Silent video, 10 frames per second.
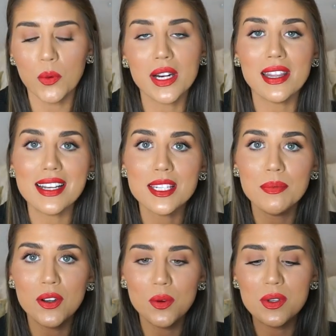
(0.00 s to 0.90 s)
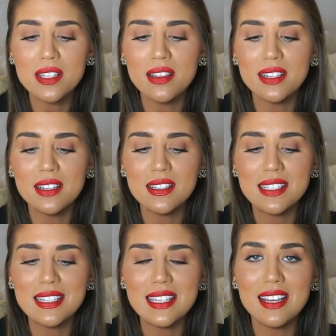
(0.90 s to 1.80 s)
but what I liked about it was the little
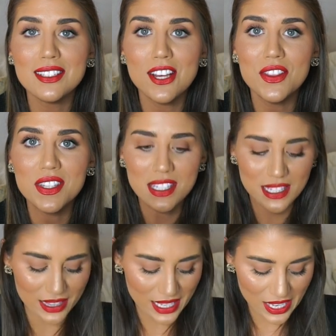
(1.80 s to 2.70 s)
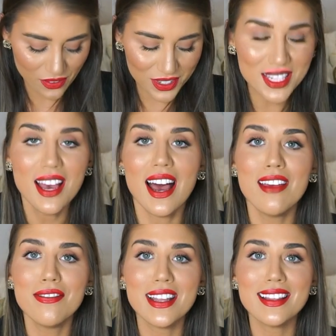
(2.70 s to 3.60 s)
details on the sleeves.
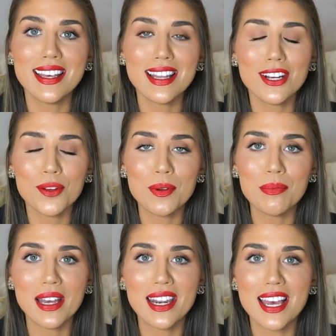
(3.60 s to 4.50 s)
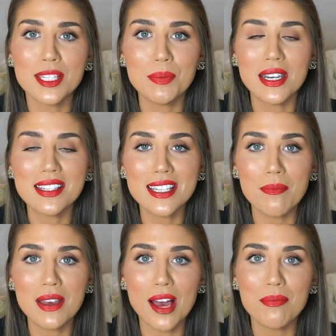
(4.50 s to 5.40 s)
I feel like lately Urban Planet has been
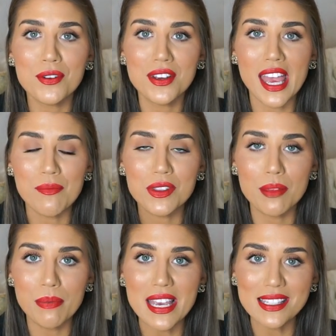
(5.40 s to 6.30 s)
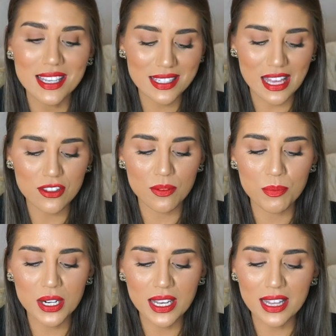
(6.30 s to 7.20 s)
stepping up their game with the basics and they're
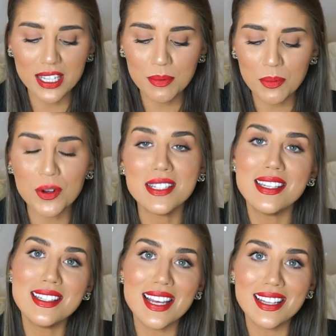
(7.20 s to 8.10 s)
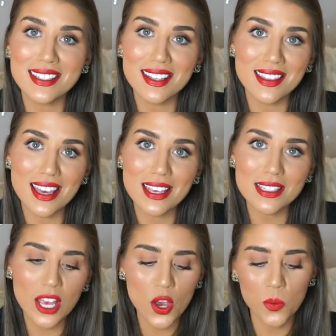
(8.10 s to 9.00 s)
putting a little bit more detail into
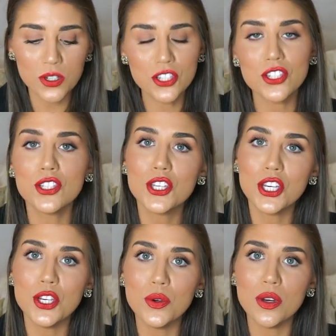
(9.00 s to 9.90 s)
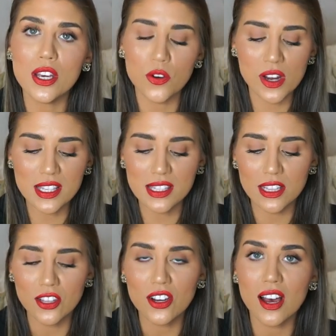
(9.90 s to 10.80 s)
things, which is just cute. It creates the
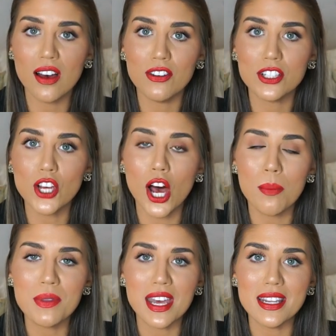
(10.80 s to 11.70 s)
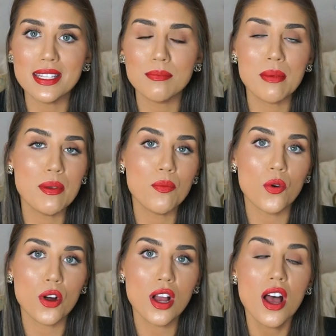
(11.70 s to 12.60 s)
look of a top that is maybe
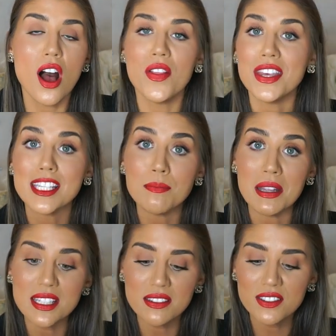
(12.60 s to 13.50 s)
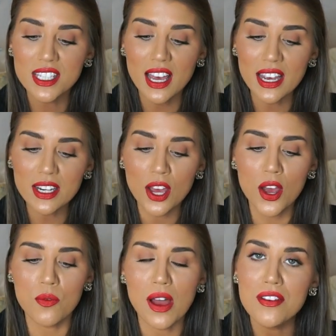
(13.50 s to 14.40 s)
more on the expensive side
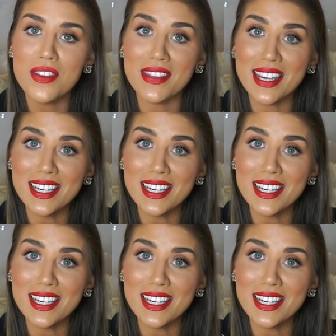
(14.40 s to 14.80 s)
rather than the